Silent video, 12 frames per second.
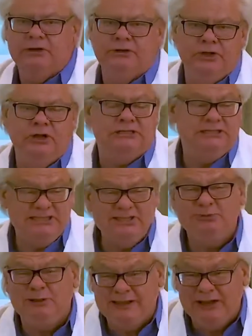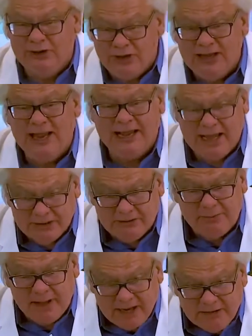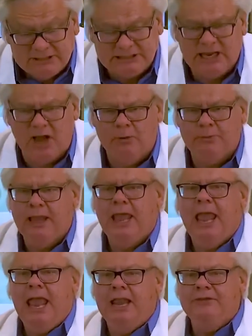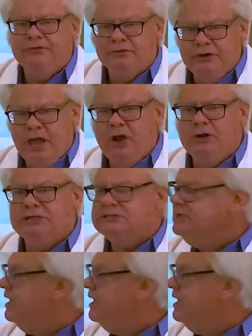units. This is what they look like under a microscope. And if you'll notice,